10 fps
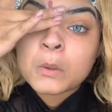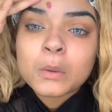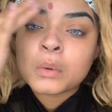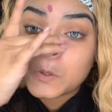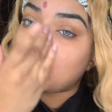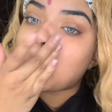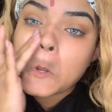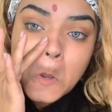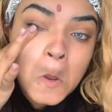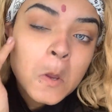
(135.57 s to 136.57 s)
I will be
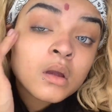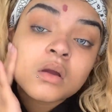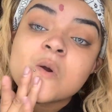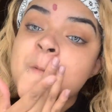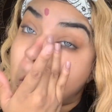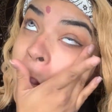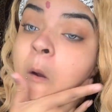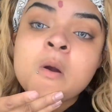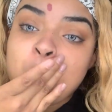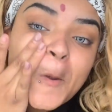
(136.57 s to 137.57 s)
buying the full
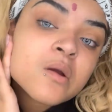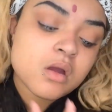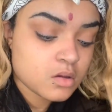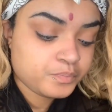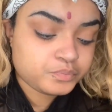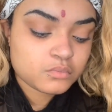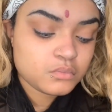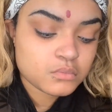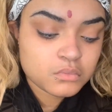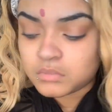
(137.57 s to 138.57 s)
size
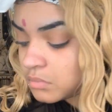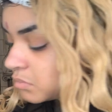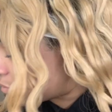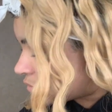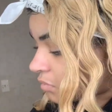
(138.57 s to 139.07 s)
soon once I run